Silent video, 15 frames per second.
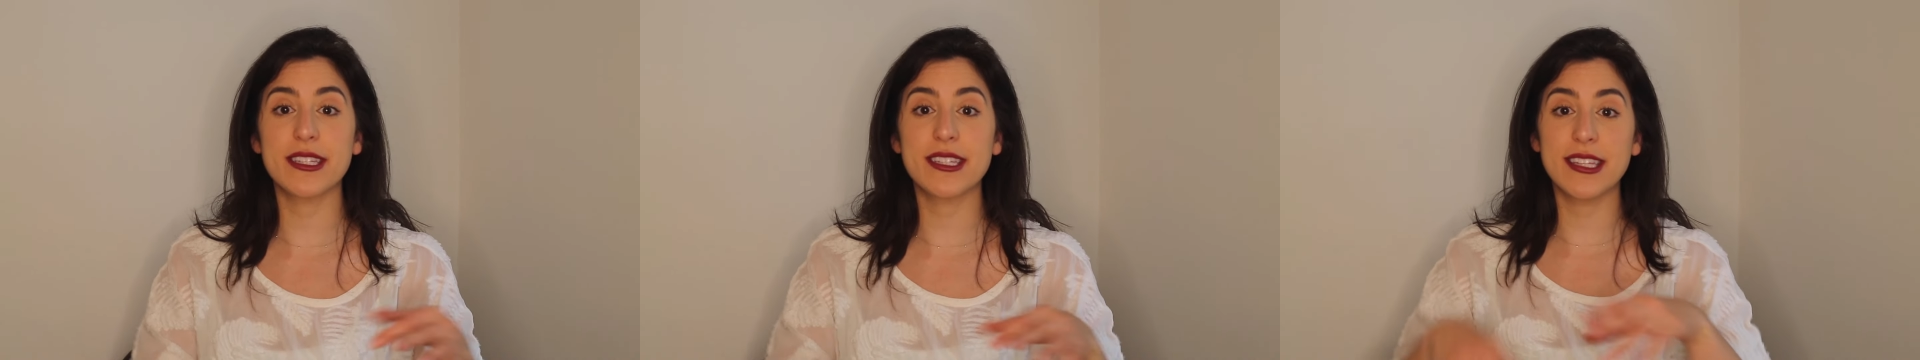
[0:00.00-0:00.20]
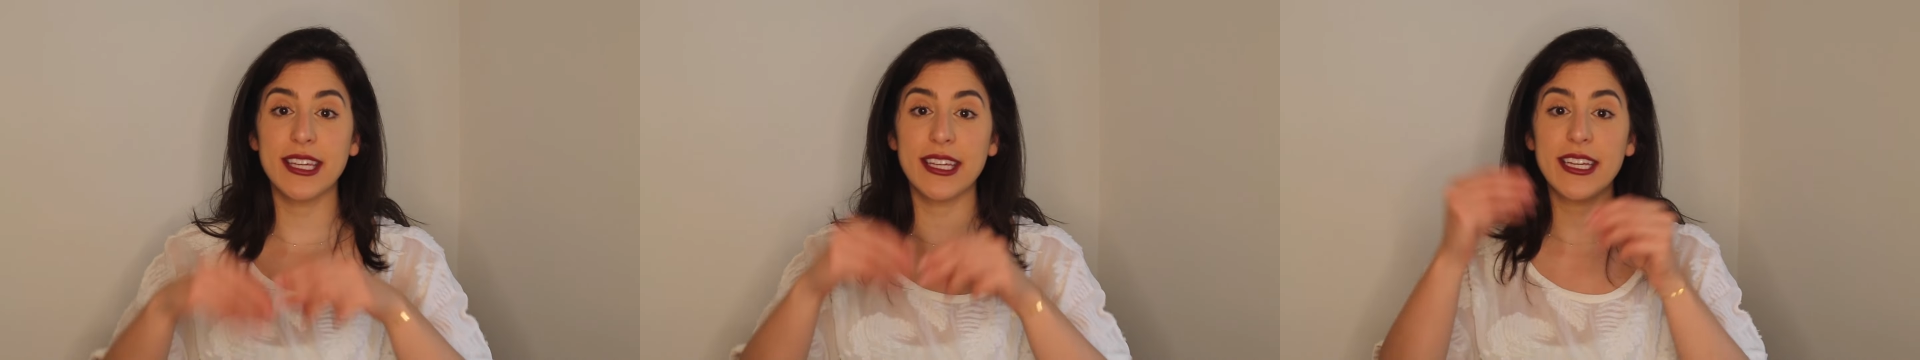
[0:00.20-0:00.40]

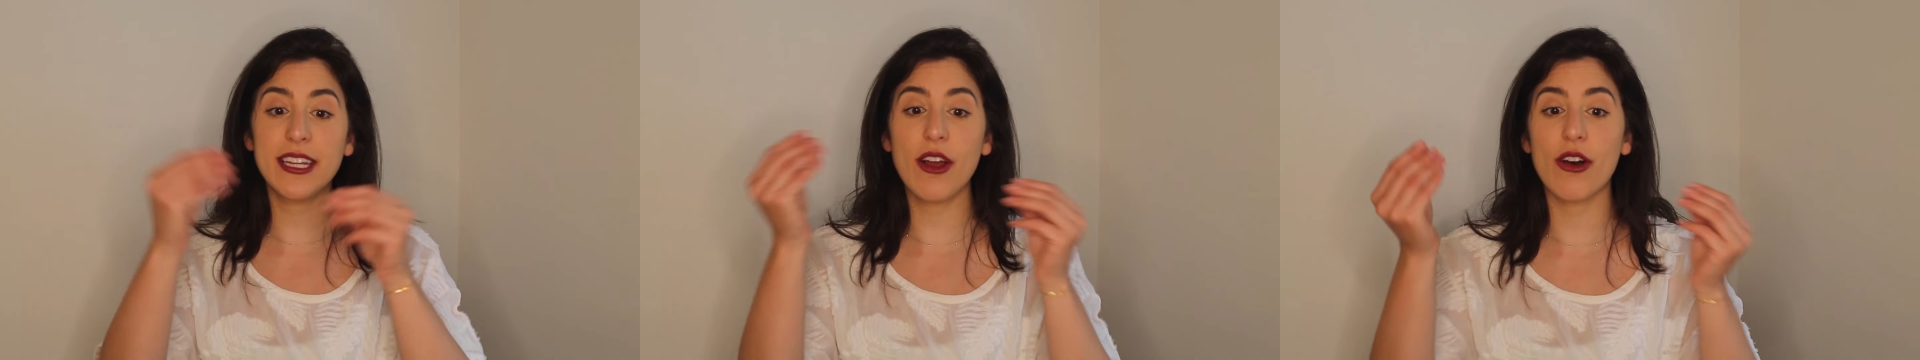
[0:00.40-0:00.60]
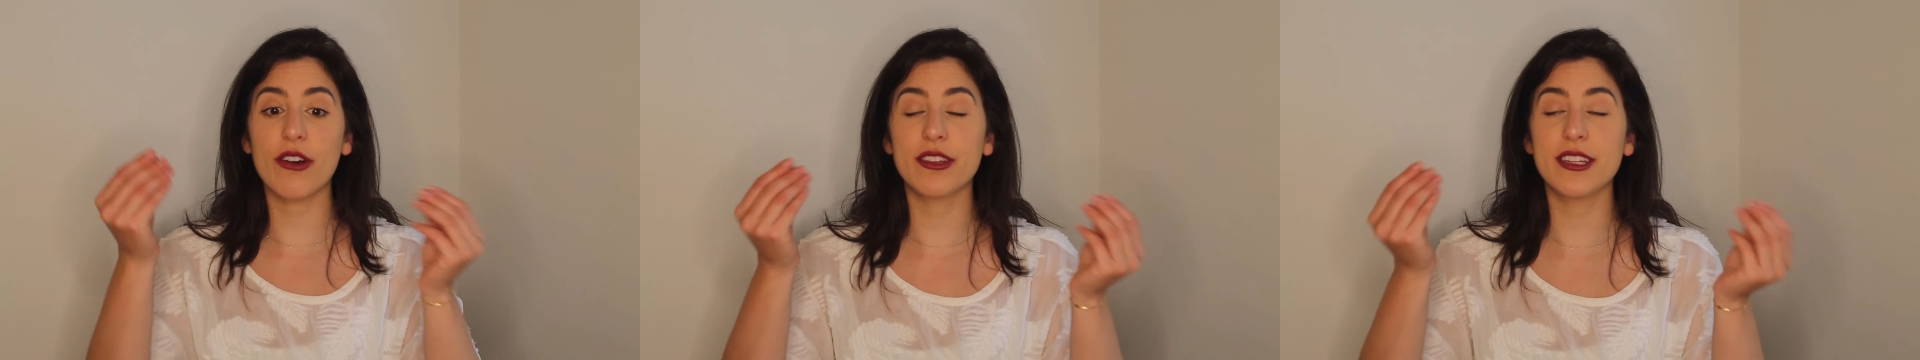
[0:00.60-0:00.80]
seeing
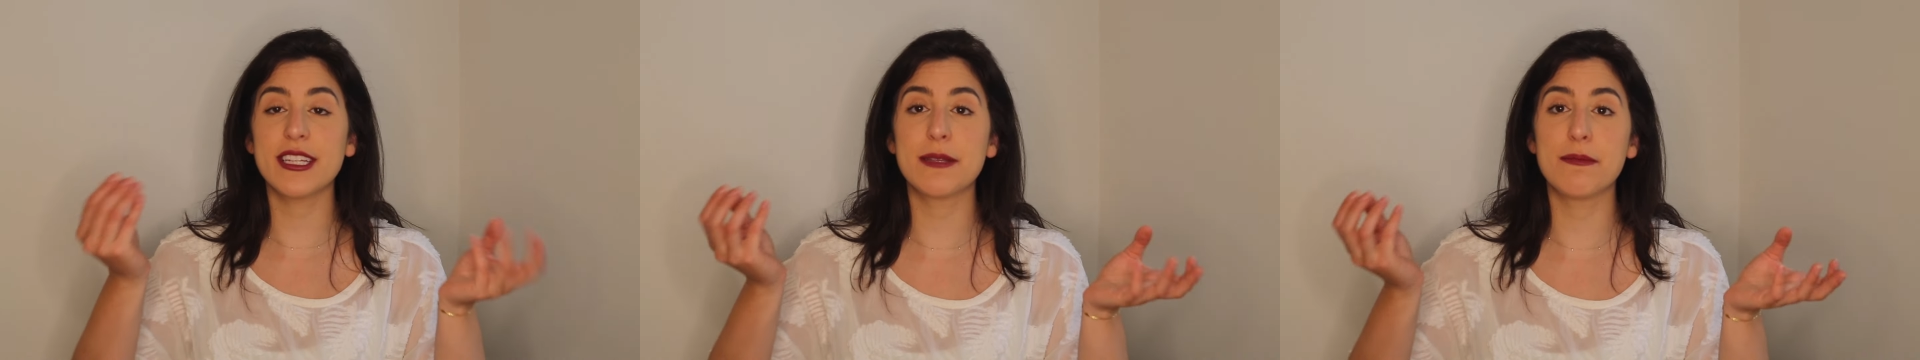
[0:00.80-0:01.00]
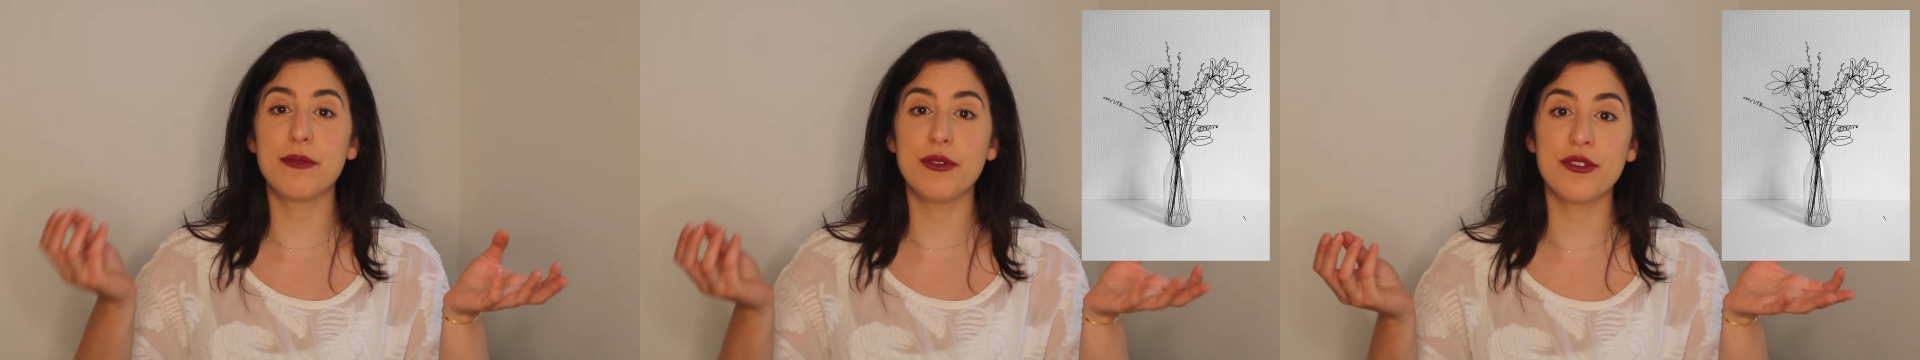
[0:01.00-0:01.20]
all
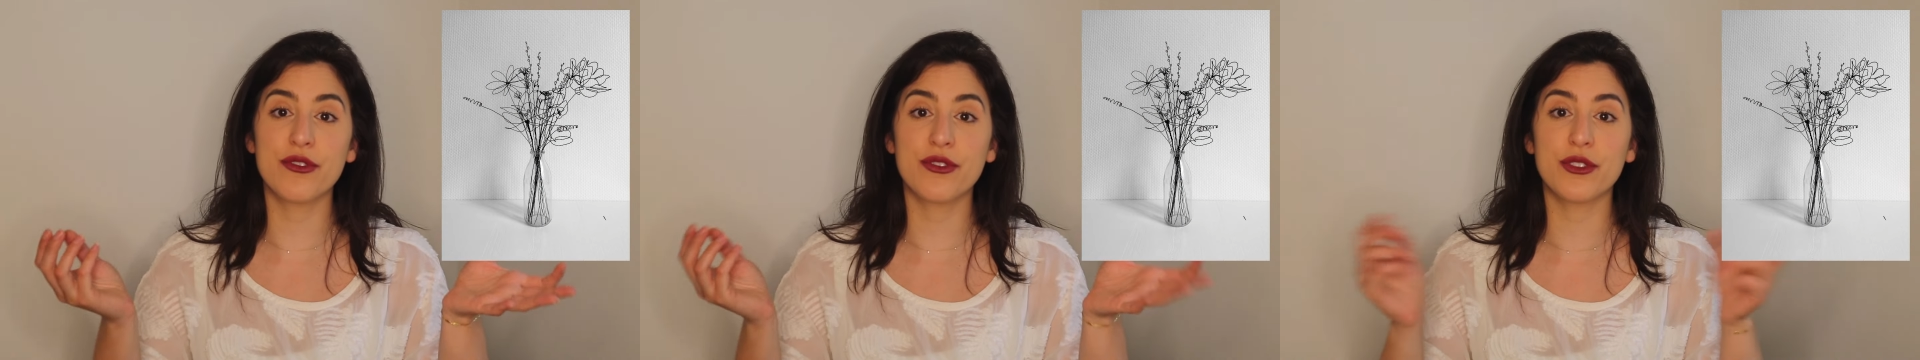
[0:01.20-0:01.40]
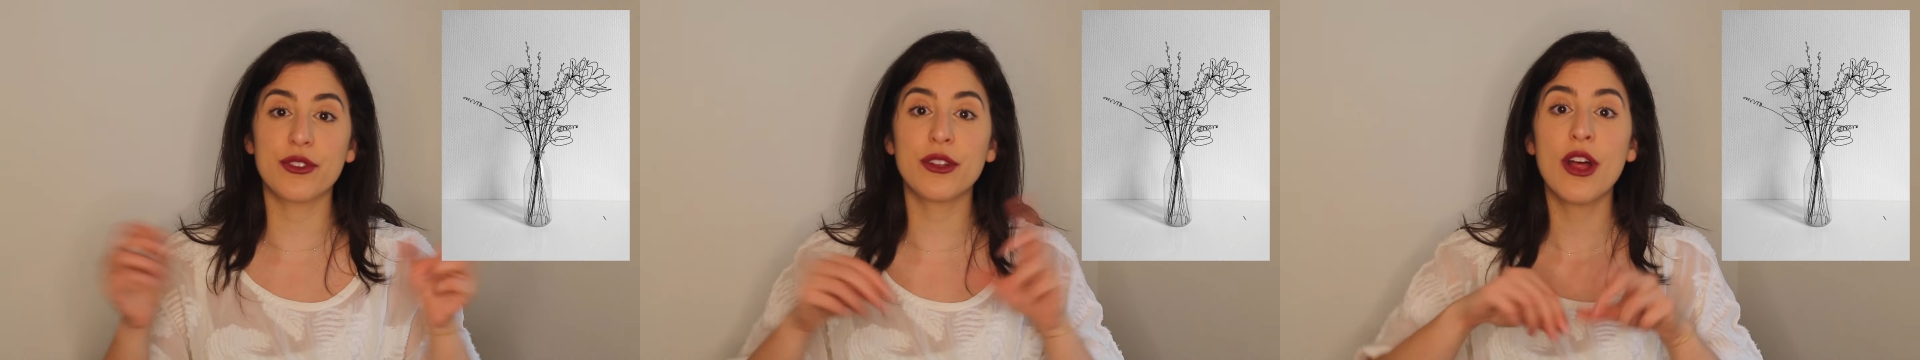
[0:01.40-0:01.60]
these
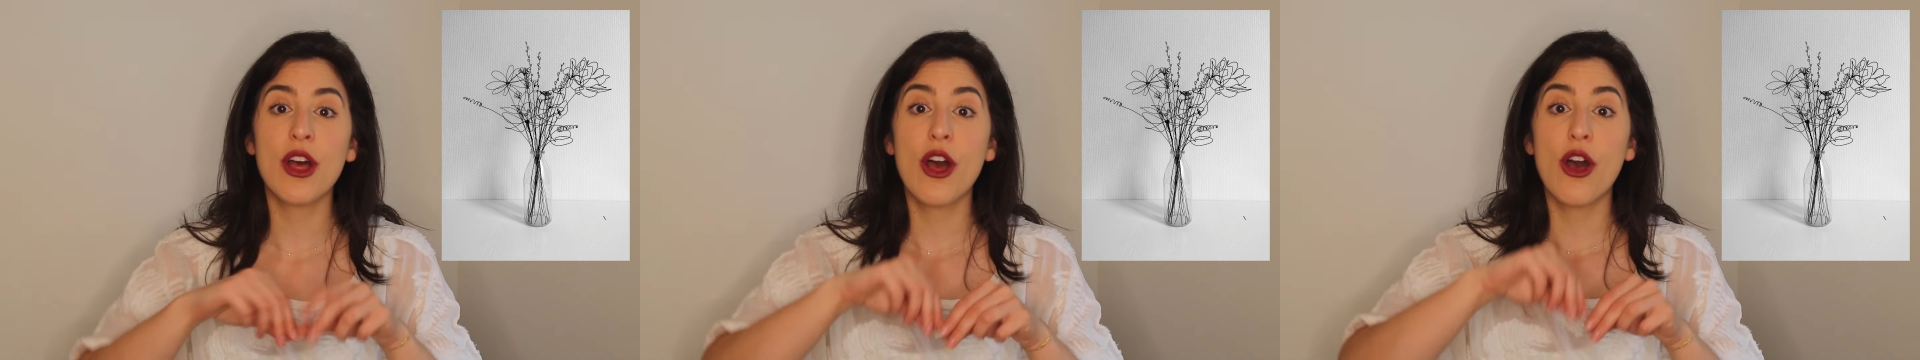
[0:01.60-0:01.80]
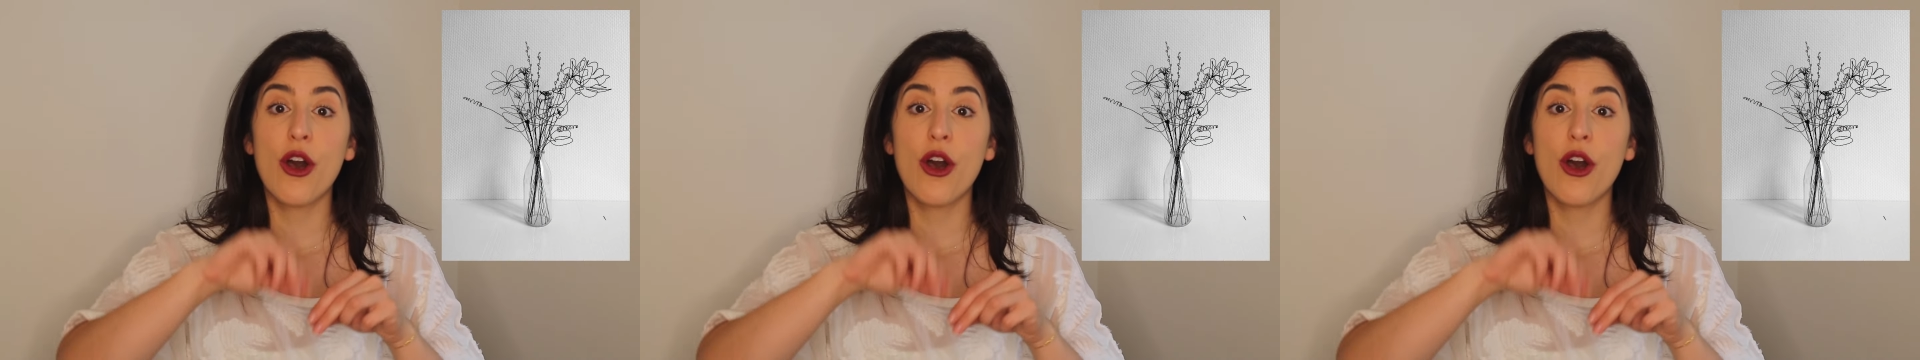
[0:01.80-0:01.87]
beautiful